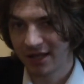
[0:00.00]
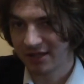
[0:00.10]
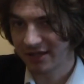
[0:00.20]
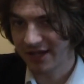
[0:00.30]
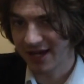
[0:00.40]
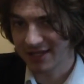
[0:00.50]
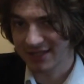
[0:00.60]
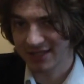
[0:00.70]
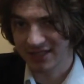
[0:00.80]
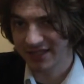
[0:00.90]
and
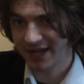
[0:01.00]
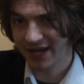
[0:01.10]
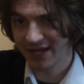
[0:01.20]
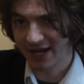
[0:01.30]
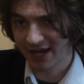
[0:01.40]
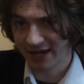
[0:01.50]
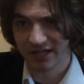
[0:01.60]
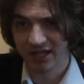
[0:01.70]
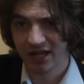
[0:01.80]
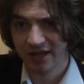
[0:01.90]
thus die
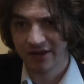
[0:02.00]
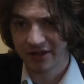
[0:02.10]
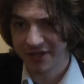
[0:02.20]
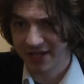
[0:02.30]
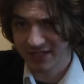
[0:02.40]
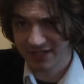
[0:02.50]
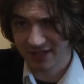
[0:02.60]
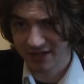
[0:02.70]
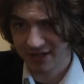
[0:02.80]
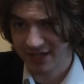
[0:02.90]
I, thus,